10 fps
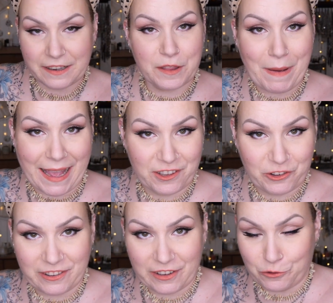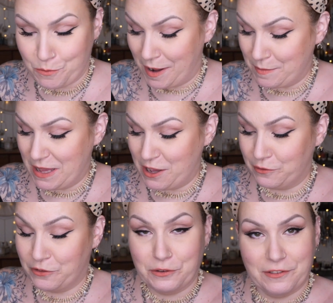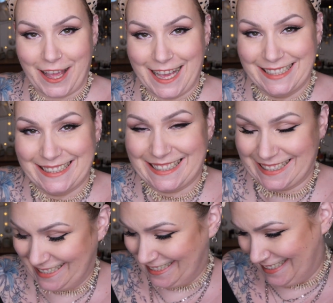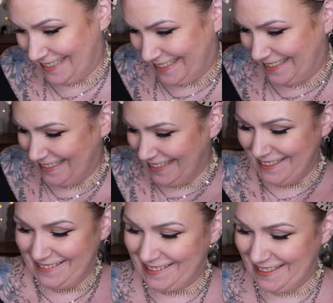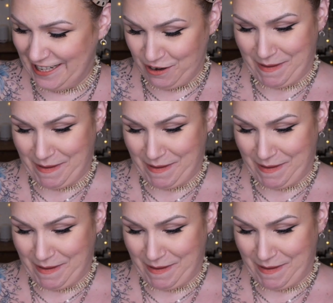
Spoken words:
Now, the packaging does remind me of Too Faced, just a little